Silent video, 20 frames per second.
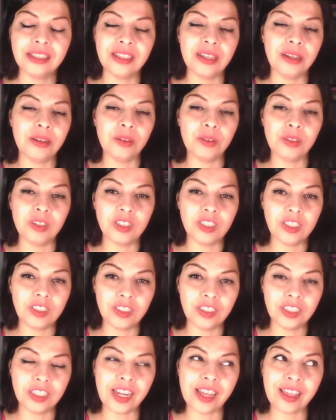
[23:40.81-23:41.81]
So
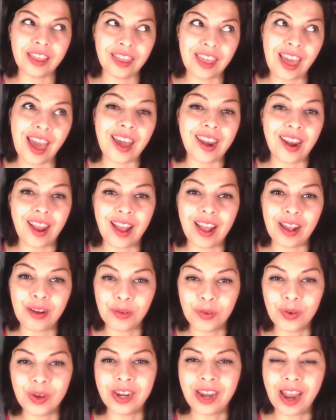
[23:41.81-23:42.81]
check that
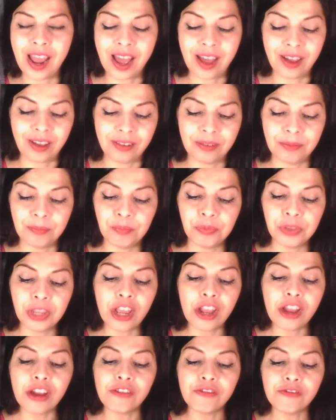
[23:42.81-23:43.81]
one out.
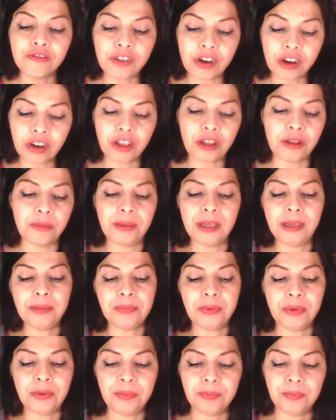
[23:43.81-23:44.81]
Virgo
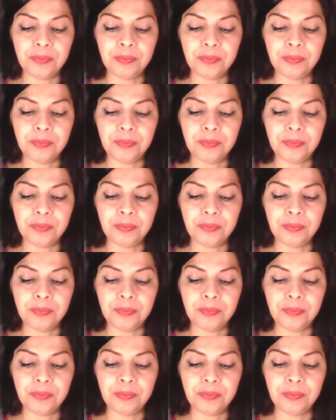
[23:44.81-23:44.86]
people,